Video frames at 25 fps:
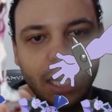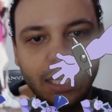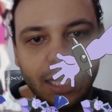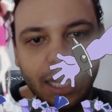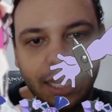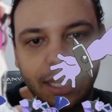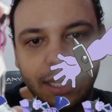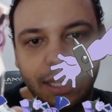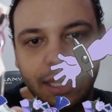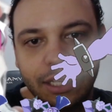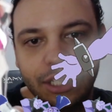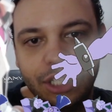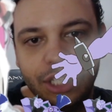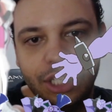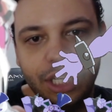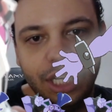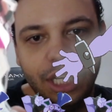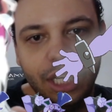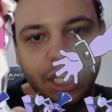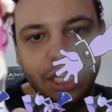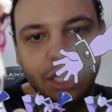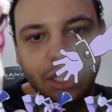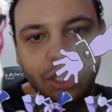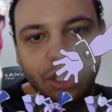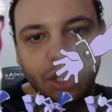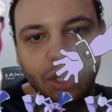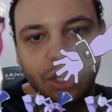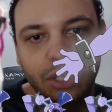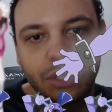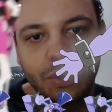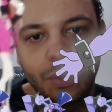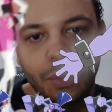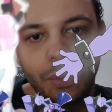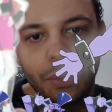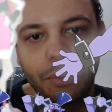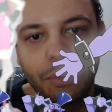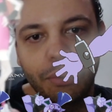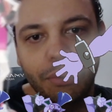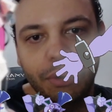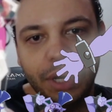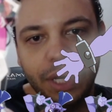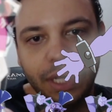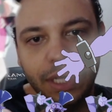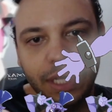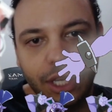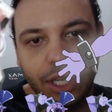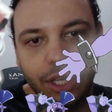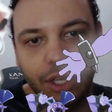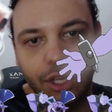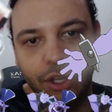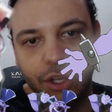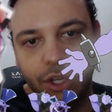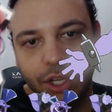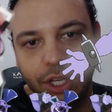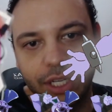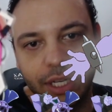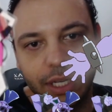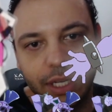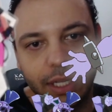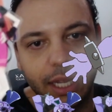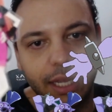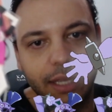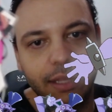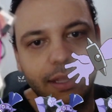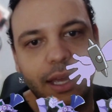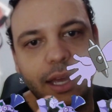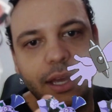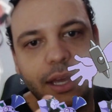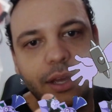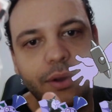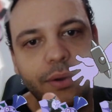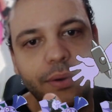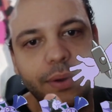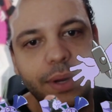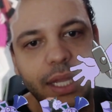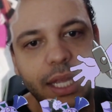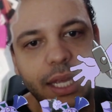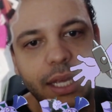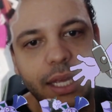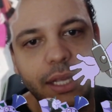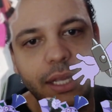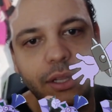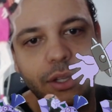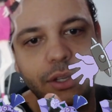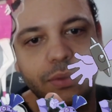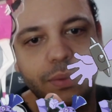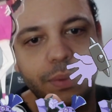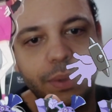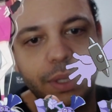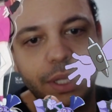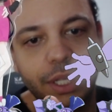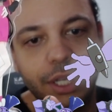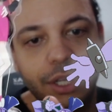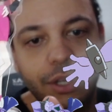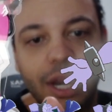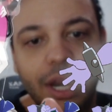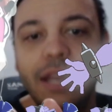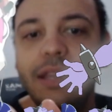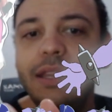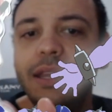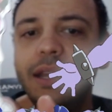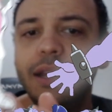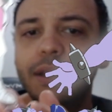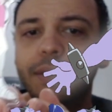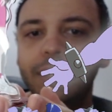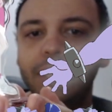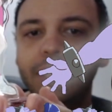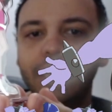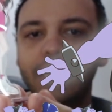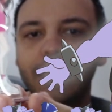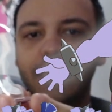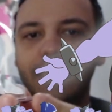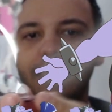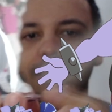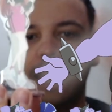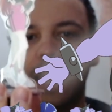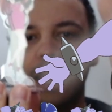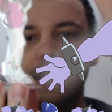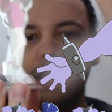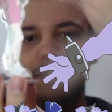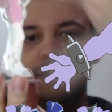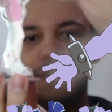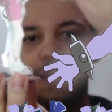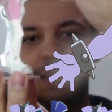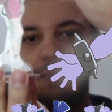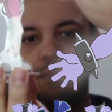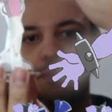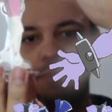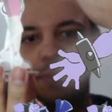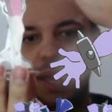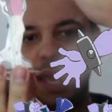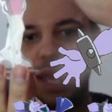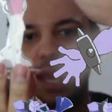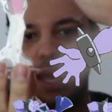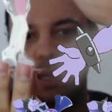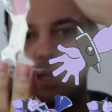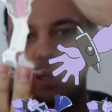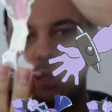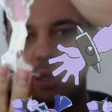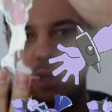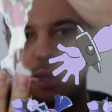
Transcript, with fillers: Like she looks really good. Like the acrylic looks really good. And the acrylic is kind of like big,